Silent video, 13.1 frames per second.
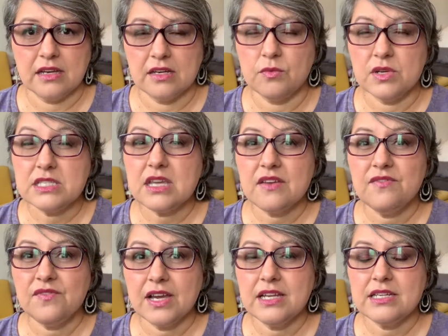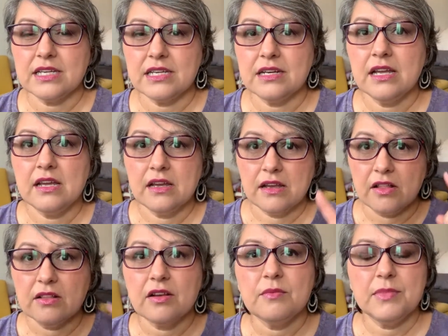And once I find it,
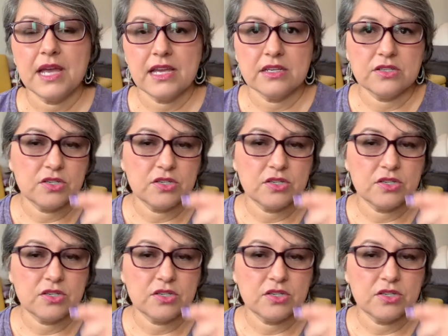I'll come back and